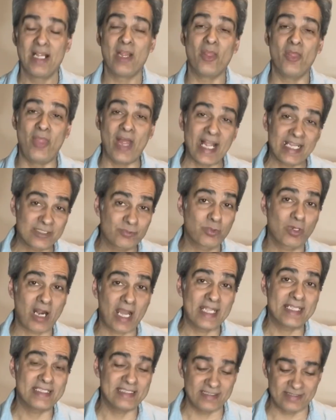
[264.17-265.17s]
That's what
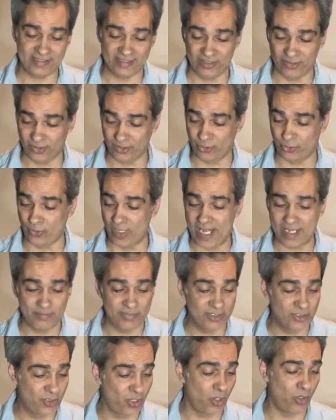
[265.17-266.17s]
I consider grab
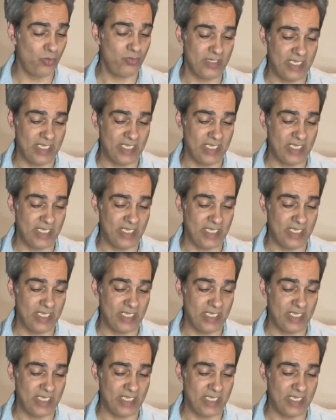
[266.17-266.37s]
and go.